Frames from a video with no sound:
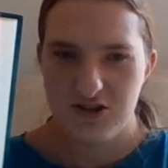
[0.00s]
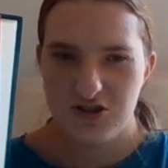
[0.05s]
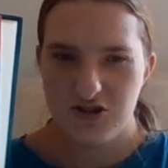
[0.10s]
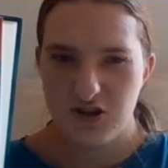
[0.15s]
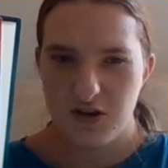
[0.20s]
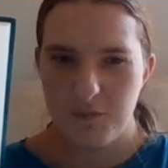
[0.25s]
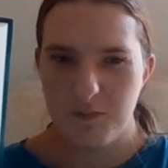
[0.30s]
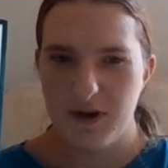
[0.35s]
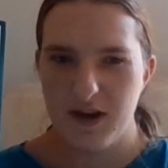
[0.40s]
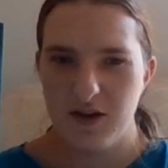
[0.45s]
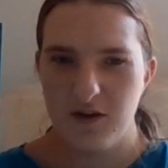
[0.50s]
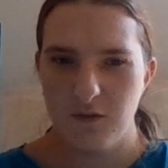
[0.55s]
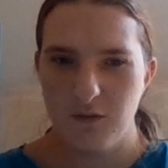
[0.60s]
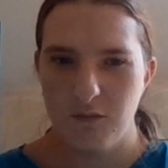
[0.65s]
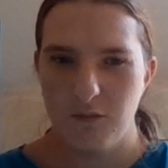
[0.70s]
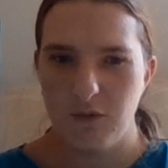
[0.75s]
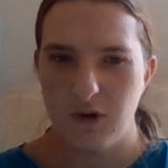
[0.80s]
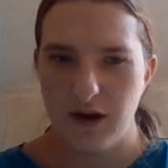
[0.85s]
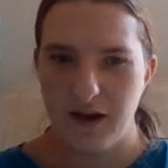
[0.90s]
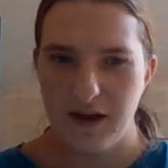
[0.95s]
which should have
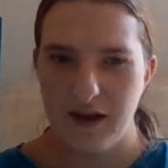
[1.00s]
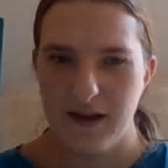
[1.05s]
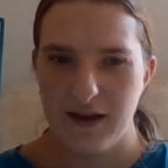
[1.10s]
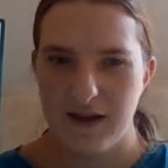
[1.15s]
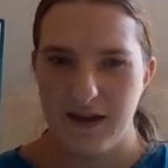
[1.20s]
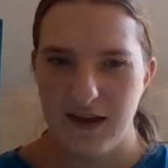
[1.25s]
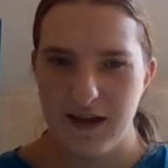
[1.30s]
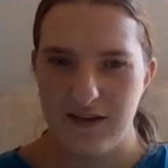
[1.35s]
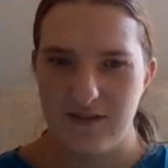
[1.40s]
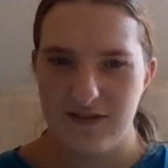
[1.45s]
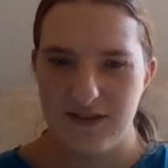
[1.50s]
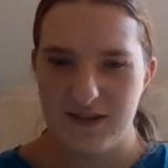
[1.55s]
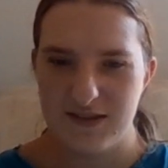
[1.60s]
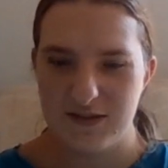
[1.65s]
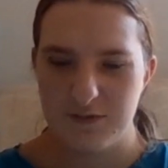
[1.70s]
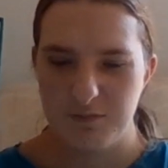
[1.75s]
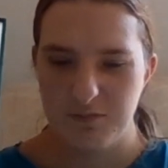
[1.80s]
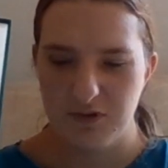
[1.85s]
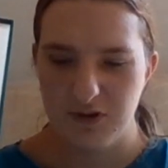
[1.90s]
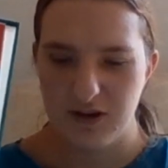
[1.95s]
been why I gave
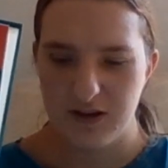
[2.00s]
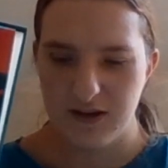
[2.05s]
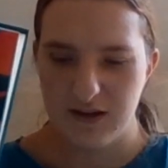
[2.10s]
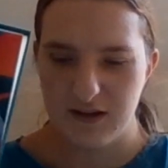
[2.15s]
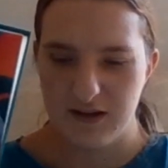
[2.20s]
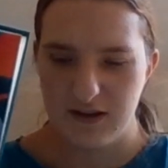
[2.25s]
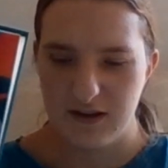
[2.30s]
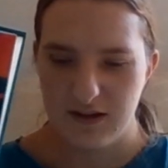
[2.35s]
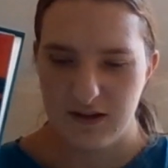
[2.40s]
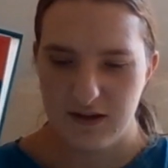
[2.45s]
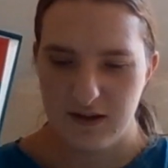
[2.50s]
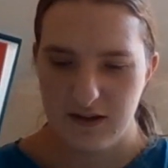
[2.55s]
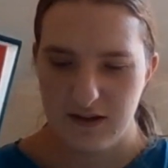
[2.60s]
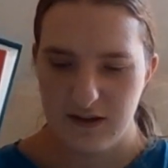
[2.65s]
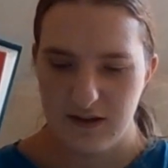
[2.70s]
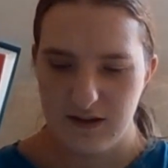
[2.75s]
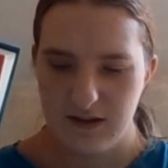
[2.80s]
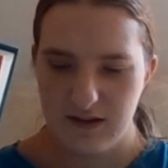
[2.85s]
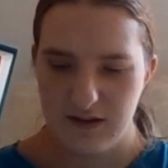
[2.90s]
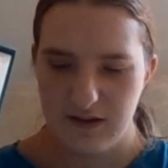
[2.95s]
this book
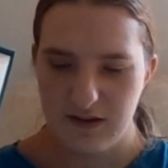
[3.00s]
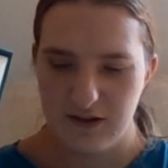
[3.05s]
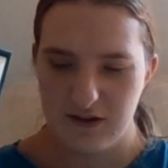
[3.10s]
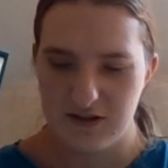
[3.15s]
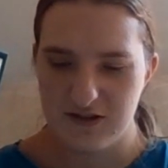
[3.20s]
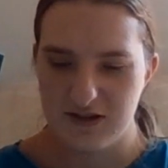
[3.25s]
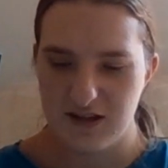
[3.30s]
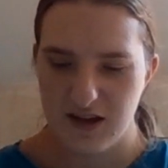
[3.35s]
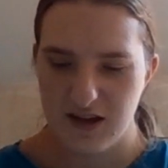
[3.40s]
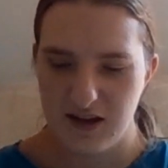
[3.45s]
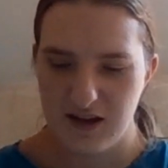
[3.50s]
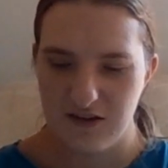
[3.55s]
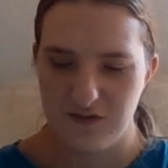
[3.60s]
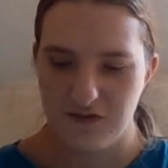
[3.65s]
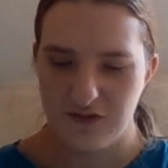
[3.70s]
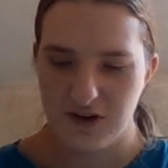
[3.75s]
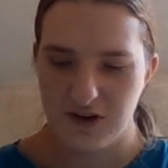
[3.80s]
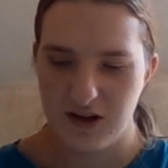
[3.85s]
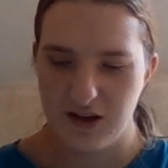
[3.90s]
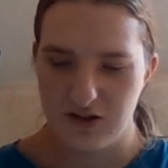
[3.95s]
a
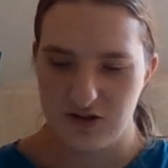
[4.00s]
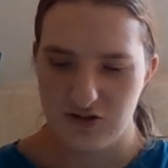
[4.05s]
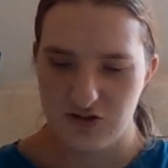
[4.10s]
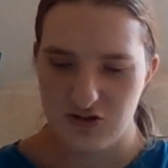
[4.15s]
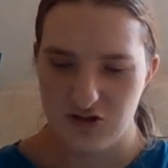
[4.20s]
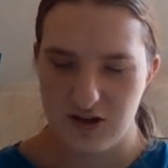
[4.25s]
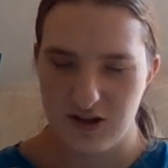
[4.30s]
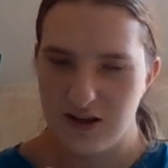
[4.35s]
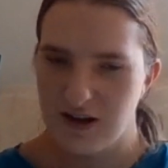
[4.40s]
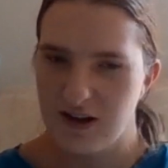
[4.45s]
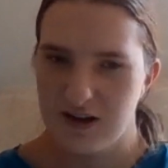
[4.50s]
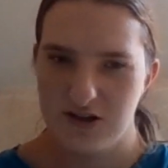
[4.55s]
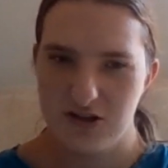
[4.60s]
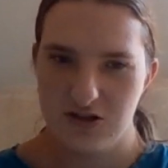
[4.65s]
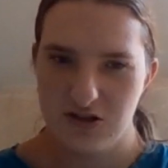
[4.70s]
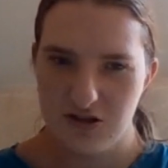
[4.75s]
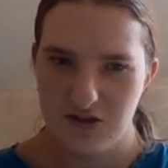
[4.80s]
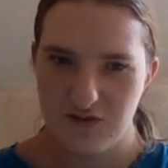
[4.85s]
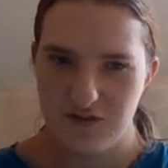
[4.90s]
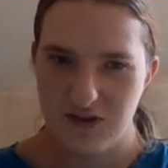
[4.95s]
10 for intrigue, and
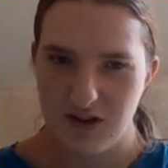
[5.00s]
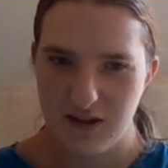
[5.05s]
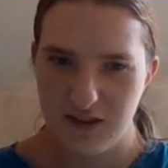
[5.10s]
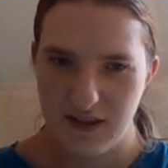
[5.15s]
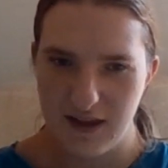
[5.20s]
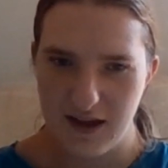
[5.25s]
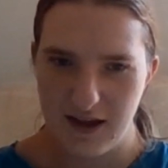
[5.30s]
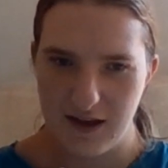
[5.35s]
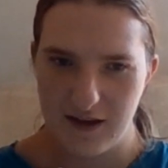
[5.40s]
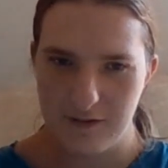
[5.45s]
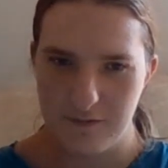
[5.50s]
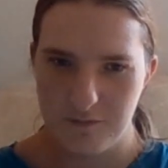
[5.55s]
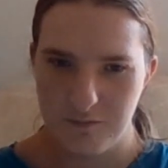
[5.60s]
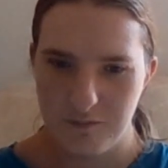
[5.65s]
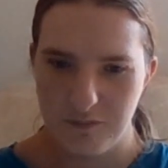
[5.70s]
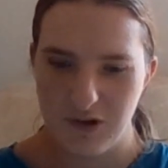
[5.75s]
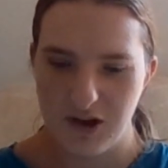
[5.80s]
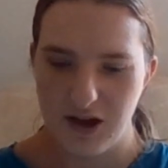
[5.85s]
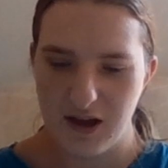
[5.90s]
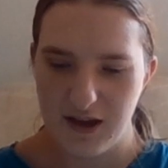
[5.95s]
I should have done that.
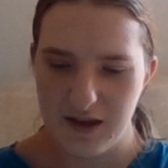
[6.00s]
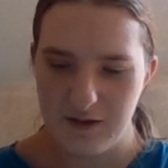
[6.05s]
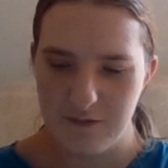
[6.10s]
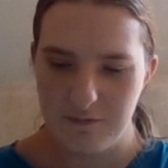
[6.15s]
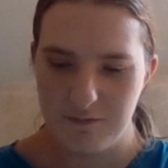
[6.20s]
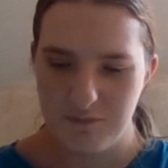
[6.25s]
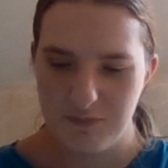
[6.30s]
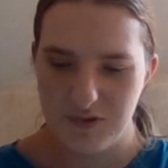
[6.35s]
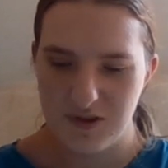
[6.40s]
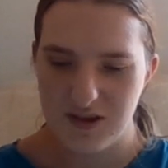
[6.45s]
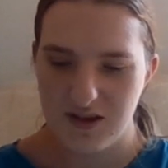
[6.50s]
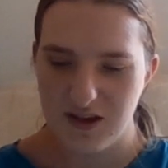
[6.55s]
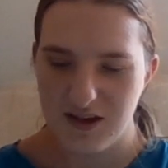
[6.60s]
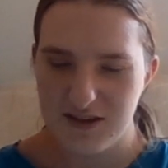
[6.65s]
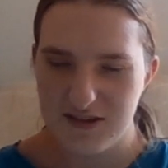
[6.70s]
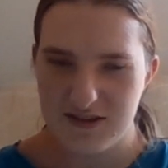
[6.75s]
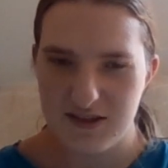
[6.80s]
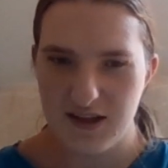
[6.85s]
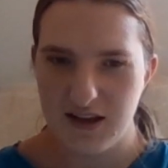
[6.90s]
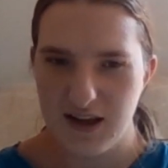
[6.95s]
But
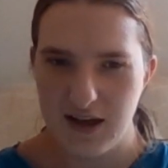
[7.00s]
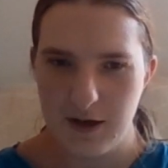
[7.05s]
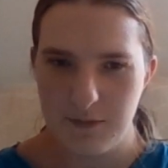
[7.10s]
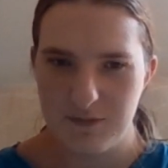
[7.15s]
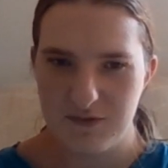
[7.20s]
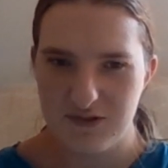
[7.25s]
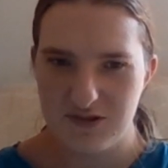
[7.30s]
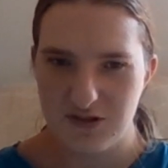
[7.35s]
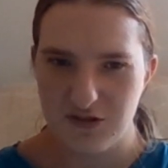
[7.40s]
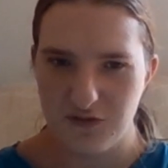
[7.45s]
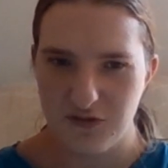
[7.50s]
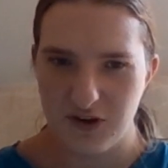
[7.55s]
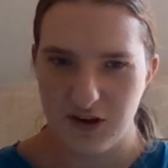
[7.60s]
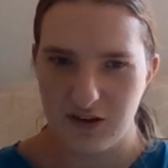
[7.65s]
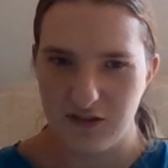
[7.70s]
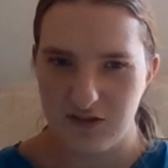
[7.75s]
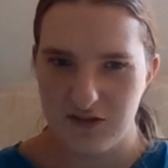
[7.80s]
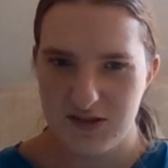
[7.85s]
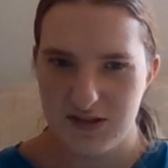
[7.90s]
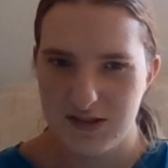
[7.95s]
because that happened so
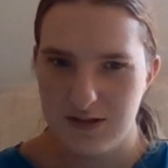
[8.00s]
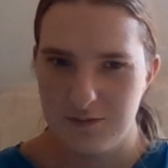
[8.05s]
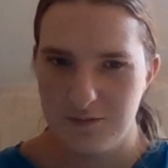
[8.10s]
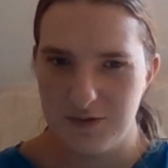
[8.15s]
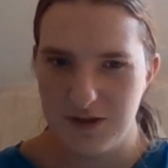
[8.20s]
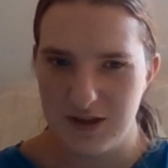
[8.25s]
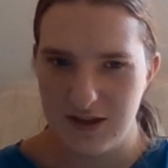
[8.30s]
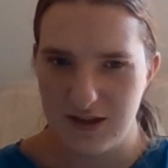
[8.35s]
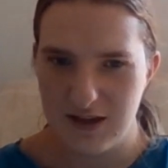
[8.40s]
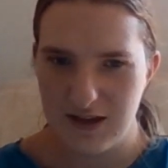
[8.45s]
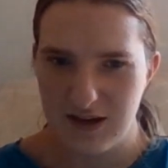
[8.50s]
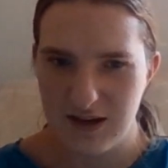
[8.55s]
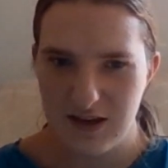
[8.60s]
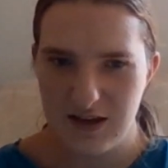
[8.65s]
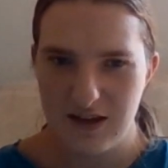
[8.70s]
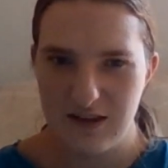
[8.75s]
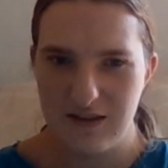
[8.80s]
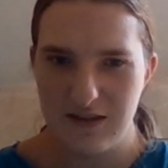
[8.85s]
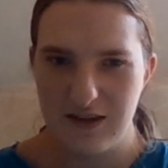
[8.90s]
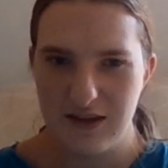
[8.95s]
far close to the
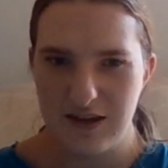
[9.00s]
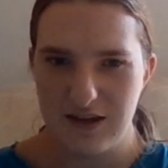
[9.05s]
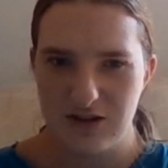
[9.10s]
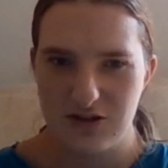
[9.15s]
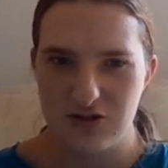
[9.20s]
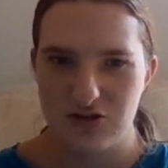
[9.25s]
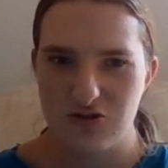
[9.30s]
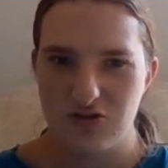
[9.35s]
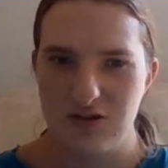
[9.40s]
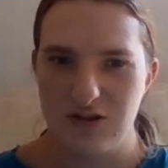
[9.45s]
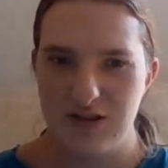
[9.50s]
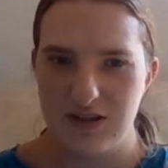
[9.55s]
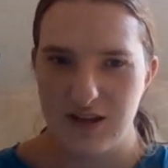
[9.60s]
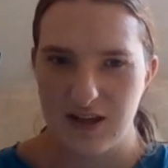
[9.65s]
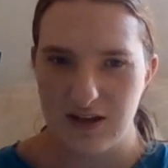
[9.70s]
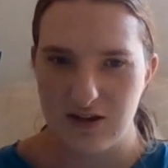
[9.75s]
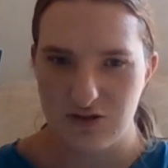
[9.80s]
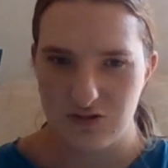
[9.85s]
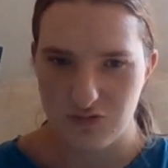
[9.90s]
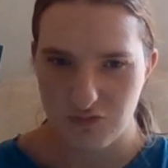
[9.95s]
beginning, the
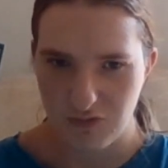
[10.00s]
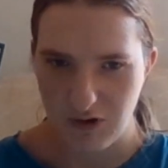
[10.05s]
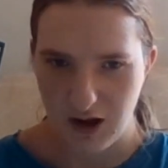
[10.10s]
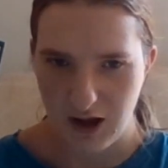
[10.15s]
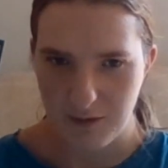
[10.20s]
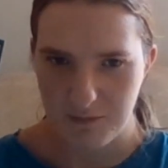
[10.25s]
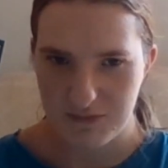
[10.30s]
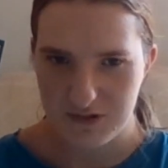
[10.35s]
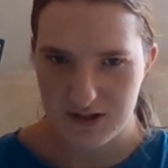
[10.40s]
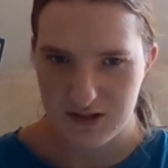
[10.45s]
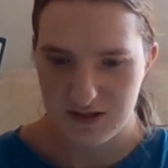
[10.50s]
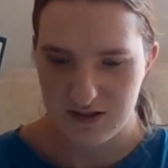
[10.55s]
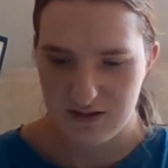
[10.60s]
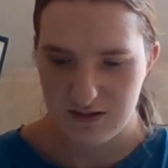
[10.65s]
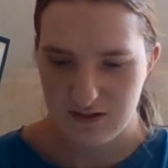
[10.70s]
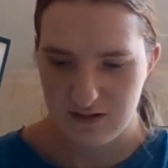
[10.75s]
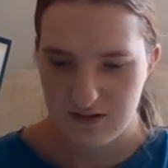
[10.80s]
intrigue then dropped.